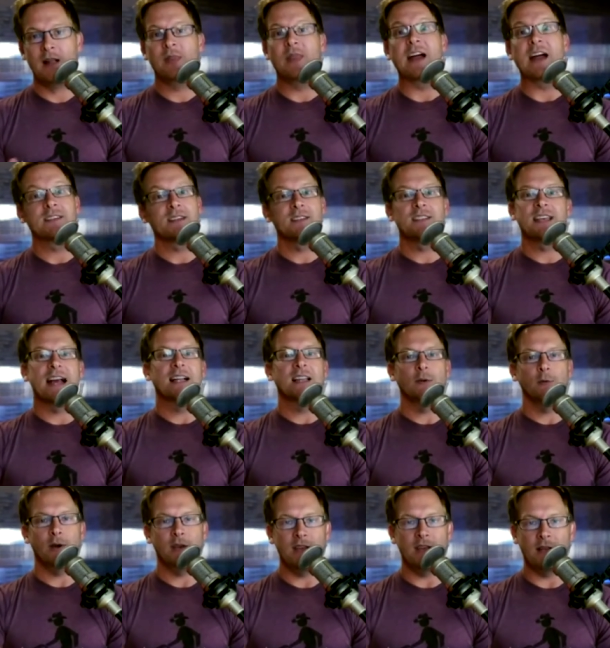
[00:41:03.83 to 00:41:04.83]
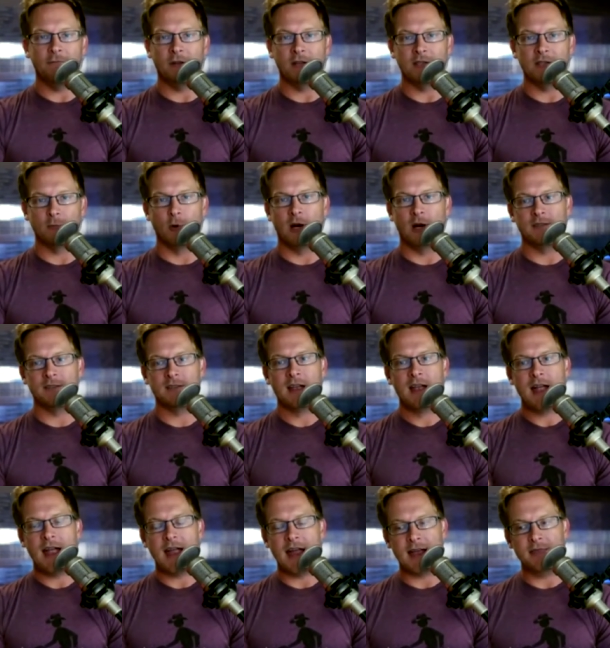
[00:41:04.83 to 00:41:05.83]
That's exactly what Netflix wants.
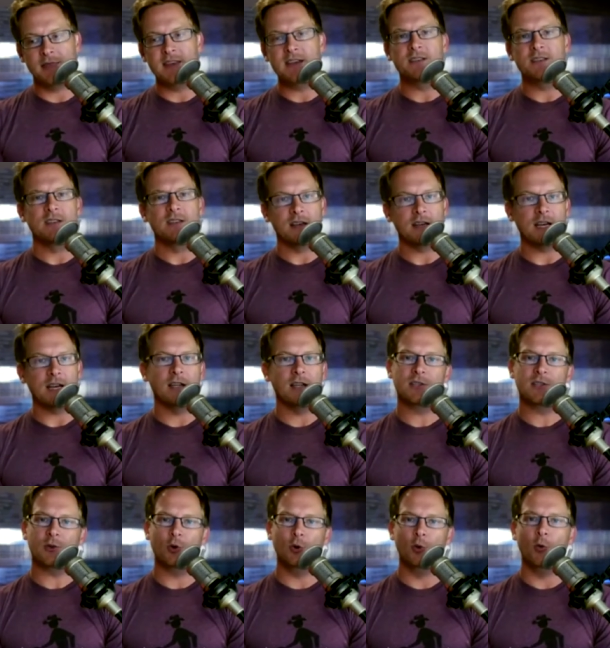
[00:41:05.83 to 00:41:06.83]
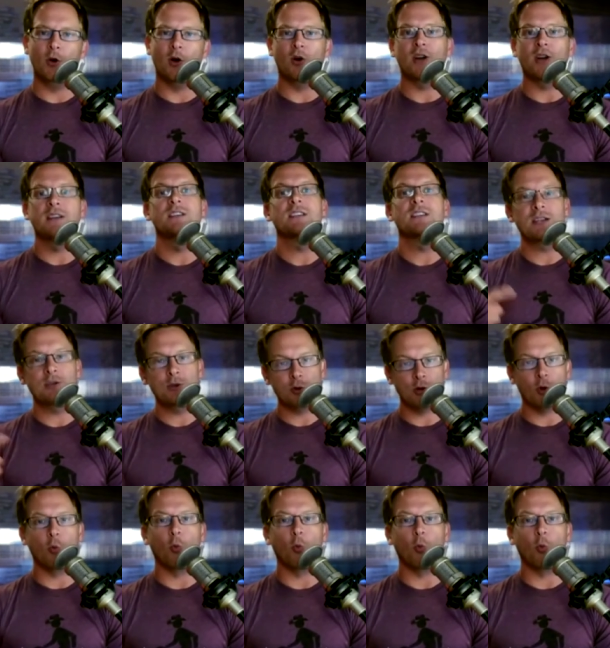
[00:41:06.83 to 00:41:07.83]
And these are the kids who will continue
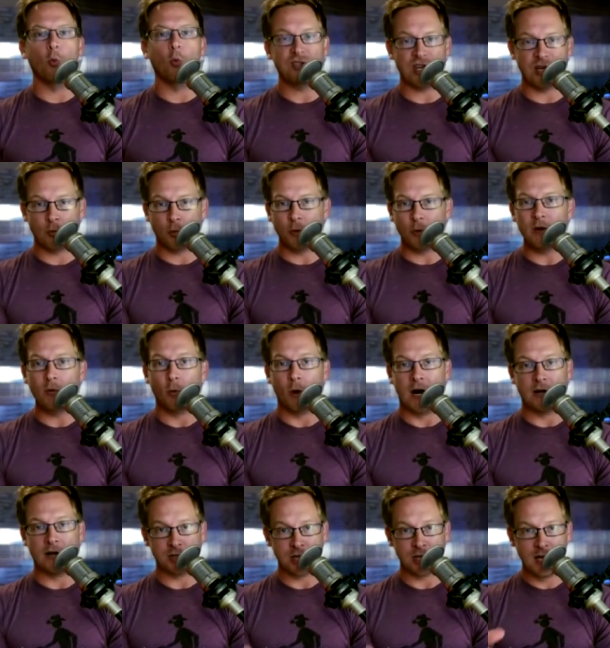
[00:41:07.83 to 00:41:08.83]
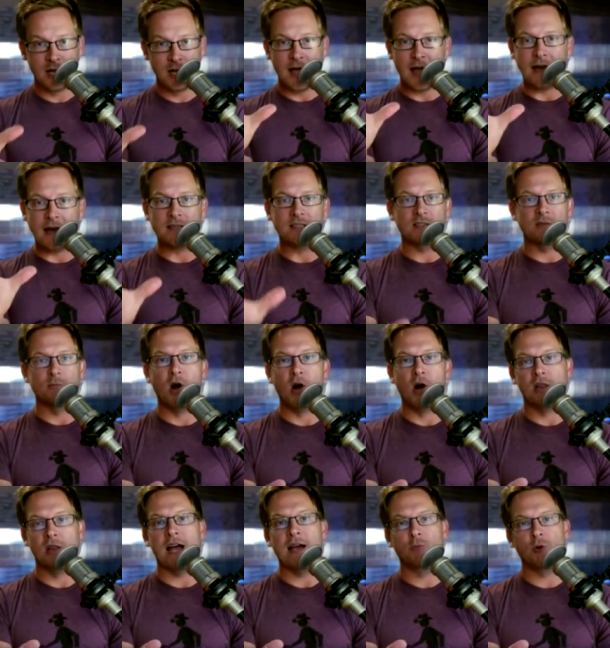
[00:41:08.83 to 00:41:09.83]
to watch and rewatch a
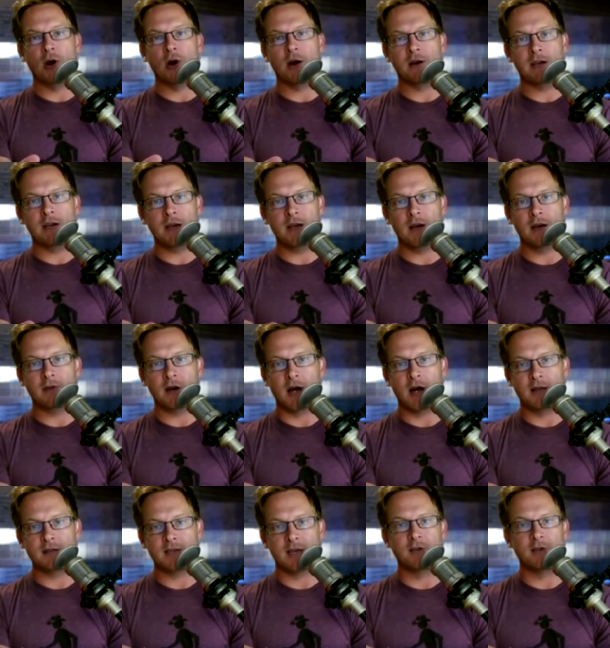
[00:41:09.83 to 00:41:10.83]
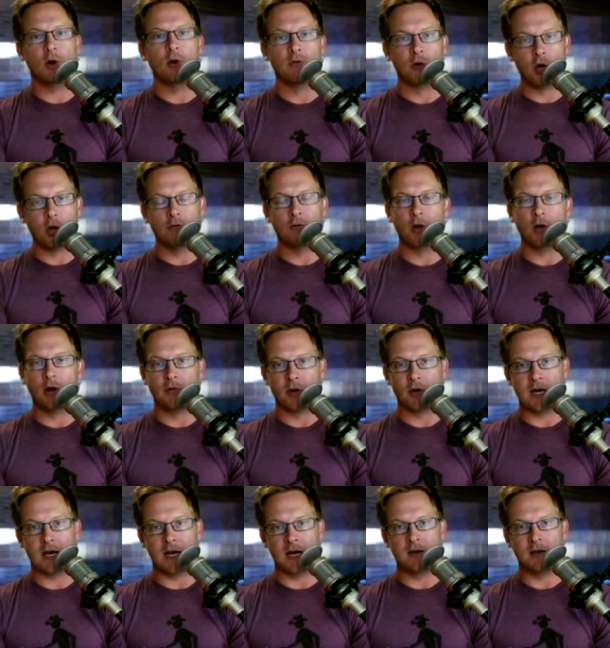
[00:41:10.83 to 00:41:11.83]
small library of content over and over and over
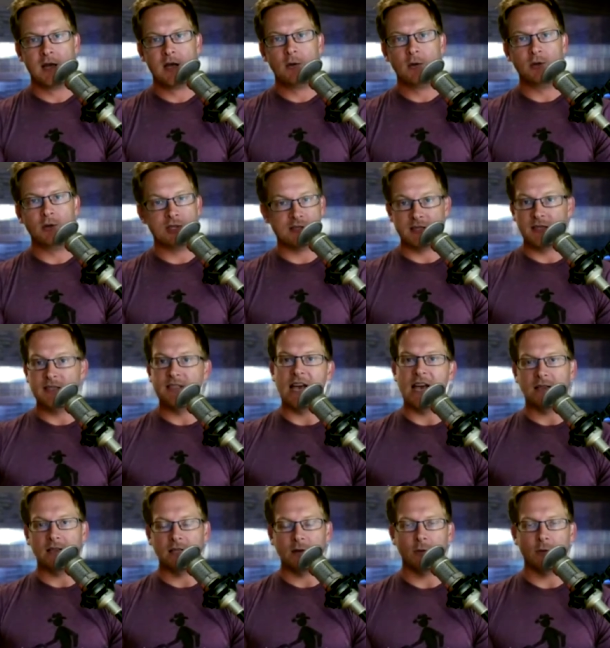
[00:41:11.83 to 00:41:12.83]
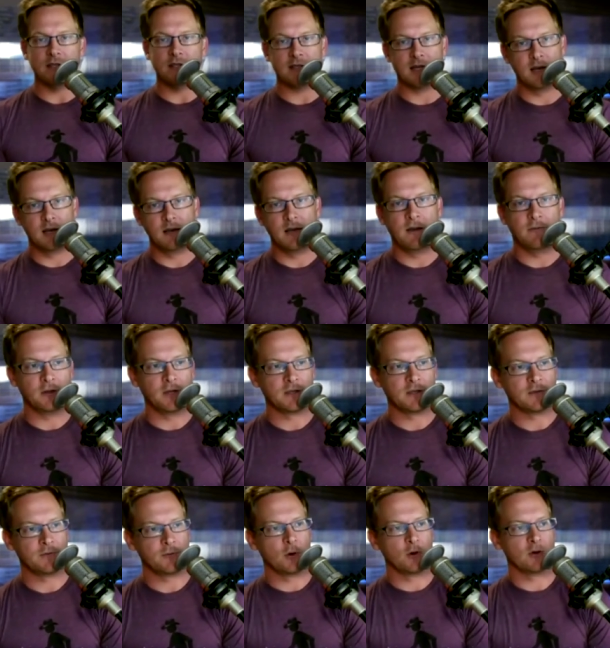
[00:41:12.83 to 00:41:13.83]
again, which is exactly what uh,
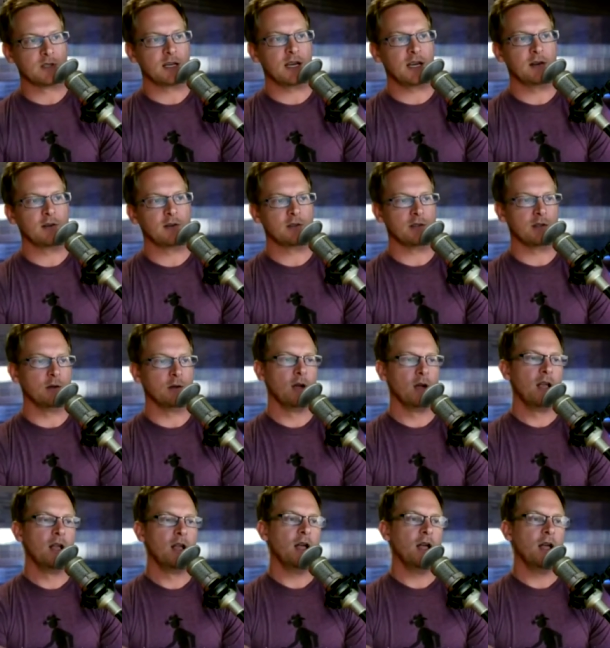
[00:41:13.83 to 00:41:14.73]
Netflix, of course, caters to.